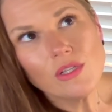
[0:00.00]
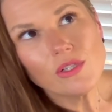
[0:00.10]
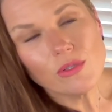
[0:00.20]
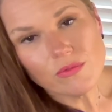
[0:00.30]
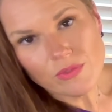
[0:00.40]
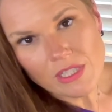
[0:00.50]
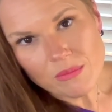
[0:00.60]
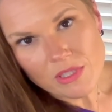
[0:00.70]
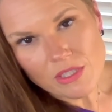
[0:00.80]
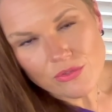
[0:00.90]
your
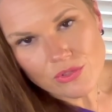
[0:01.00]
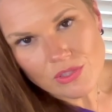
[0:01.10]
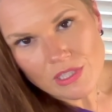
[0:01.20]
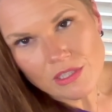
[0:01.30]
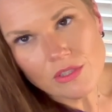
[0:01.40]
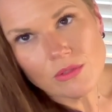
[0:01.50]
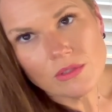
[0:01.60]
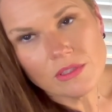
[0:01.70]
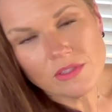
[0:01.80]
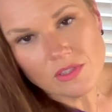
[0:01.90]
family. Here's the thing, you're a
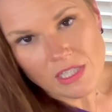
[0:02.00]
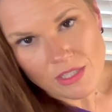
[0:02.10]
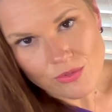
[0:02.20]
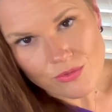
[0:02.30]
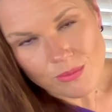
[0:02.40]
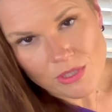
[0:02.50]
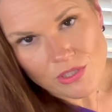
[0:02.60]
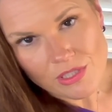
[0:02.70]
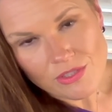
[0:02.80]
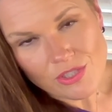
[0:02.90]
little detached from it,
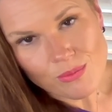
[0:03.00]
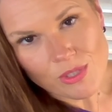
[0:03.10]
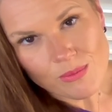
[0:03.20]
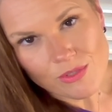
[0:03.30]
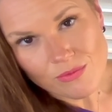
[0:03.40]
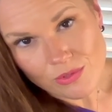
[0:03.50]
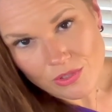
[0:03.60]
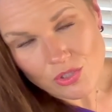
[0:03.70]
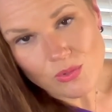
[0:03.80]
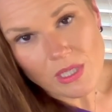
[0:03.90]
and sometimes you feel
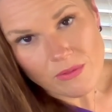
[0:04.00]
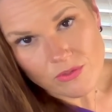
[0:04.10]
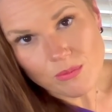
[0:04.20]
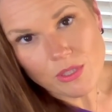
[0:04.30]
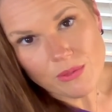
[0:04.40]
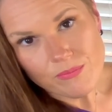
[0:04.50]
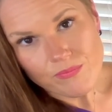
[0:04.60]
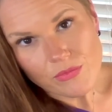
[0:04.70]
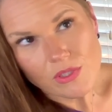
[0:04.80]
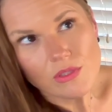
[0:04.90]
that you have to be.
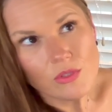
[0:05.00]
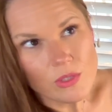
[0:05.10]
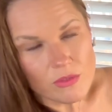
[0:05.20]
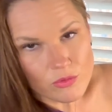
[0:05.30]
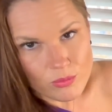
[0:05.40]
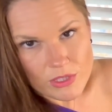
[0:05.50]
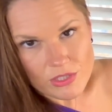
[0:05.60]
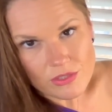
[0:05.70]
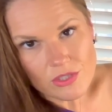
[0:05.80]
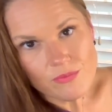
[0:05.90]
You have your
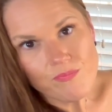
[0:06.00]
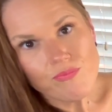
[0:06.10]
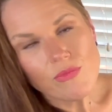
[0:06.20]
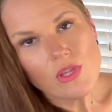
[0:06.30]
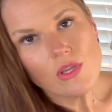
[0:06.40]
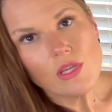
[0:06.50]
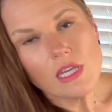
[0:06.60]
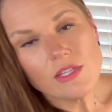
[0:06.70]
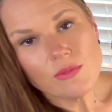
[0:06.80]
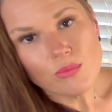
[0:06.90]
reasons.
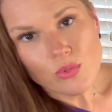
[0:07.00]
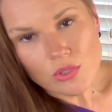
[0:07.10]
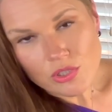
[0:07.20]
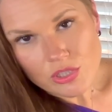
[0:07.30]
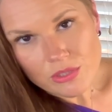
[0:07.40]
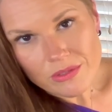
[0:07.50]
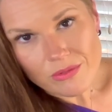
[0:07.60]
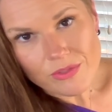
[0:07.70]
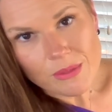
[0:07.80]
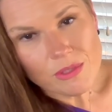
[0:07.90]
It's important to you. Your
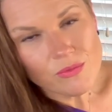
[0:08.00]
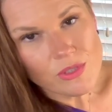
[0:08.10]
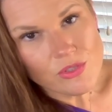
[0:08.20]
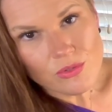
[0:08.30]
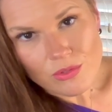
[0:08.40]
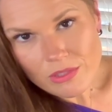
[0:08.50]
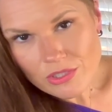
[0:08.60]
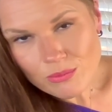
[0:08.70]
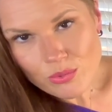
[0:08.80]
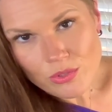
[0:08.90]
family and friends are no less
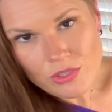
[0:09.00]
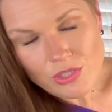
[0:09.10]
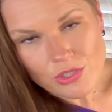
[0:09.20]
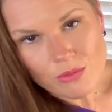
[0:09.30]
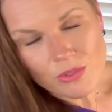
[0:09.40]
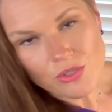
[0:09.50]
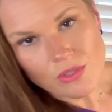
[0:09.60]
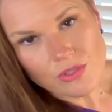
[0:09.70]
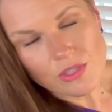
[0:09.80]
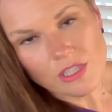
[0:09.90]
important to you, but you're
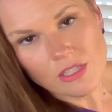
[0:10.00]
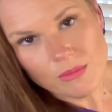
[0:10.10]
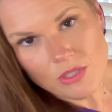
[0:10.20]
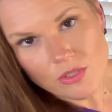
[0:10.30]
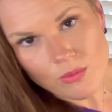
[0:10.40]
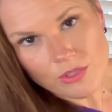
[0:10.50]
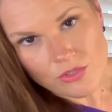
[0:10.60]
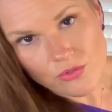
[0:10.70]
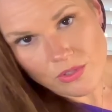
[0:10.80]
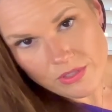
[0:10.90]
also telling me you know when to
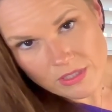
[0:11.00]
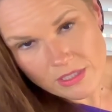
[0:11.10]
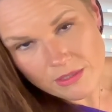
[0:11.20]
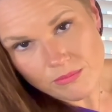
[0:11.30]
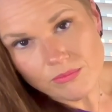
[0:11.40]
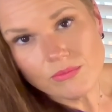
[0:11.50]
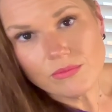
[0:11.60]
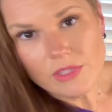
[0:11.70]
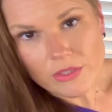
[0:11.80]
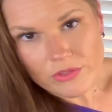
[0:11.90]
draw the line.
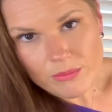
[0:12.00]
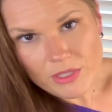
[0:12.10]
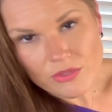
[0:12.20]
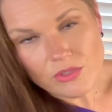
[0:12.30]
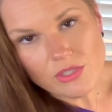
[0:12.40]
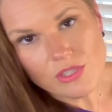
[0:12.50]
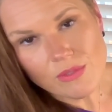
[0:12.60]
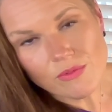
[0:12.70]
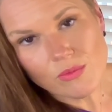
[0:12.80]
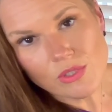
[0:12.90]
Healthy boundaries,
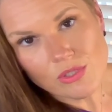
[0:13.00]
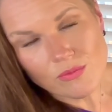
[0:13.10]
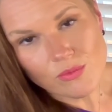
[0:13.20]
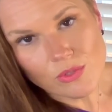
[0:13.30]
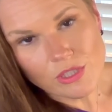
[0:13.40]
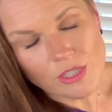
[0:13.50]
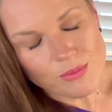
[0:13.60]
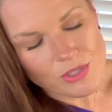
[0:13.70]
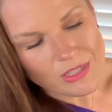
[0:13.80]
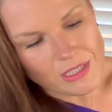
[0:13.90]
Seven of Wands and Four
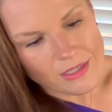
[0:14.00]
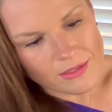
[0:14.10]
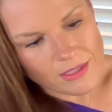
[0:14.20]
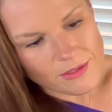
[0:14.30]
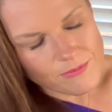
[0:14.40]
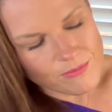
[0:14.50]
Cups. It's kind of like,